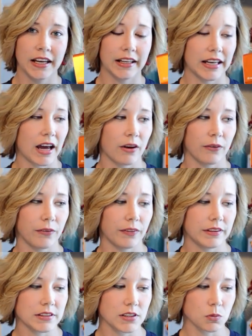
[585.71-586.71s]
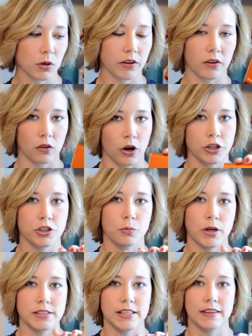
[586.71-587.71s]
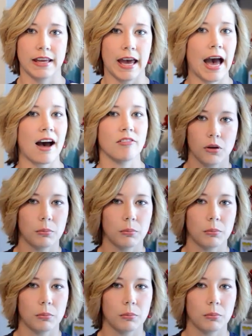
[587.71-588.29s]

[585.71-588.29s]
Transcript: Now, this is one of the larger ones that they have,